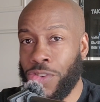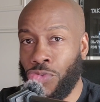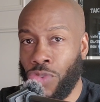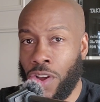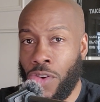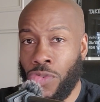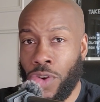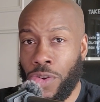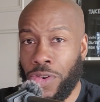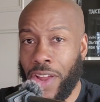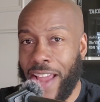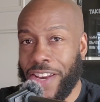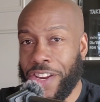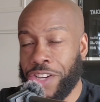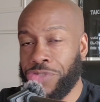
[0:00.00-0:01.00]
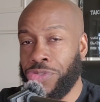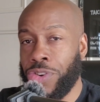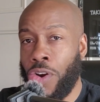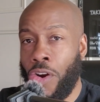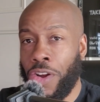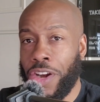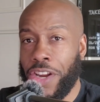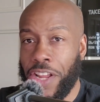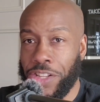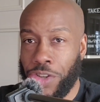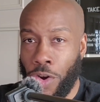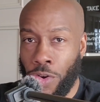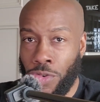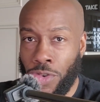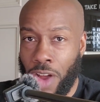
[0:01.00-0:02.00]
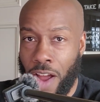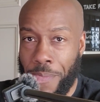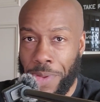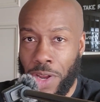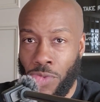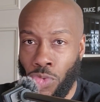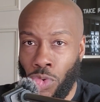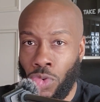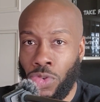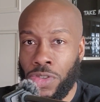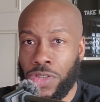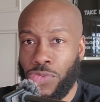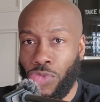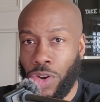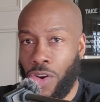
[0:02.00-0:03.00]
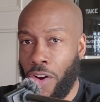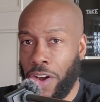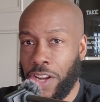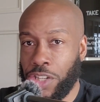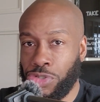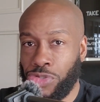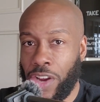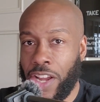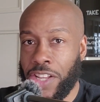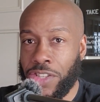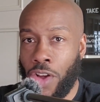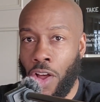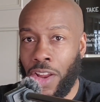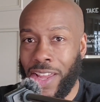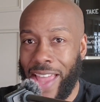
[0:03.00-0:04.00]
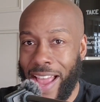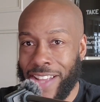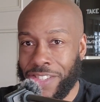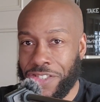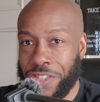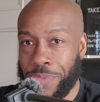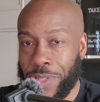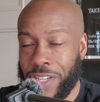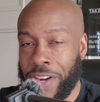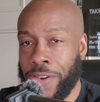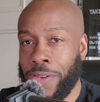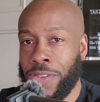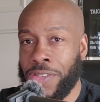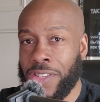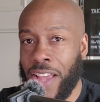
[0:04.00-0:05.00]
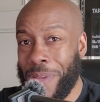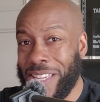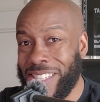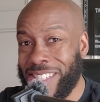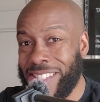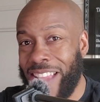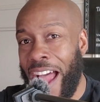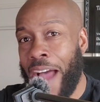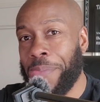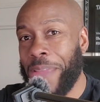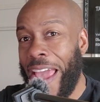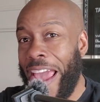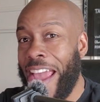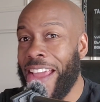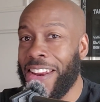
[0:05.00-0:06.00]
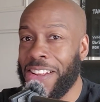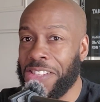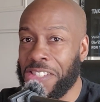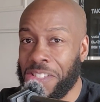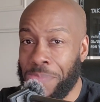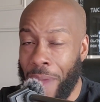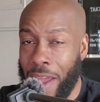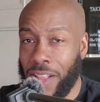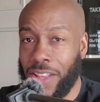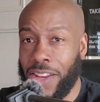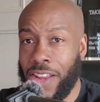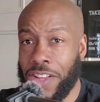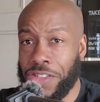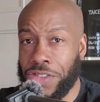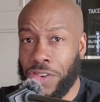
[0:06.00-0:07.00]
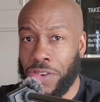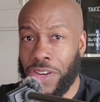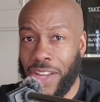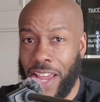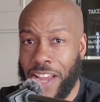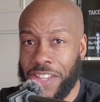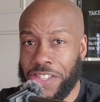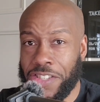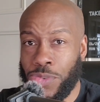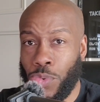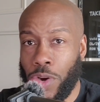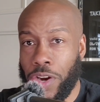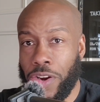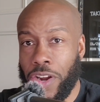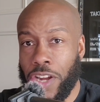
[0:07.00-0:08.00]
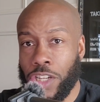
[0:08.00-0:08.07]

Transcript: the railroad had disregarded internal company company rules regarding trains hauling hazardous materials be stopped and inspected in certain cases where